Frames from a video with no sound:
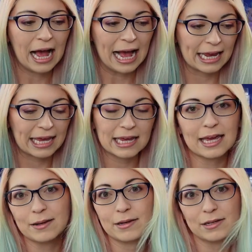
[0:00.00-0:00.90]
I can
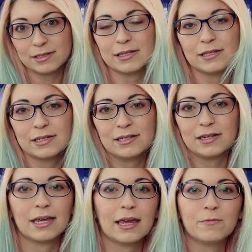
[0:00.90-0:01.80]
get consistent
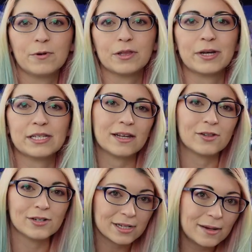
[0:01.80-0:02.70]
again with my
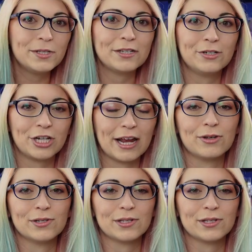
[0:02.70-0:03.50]
Sailor Snubs channel.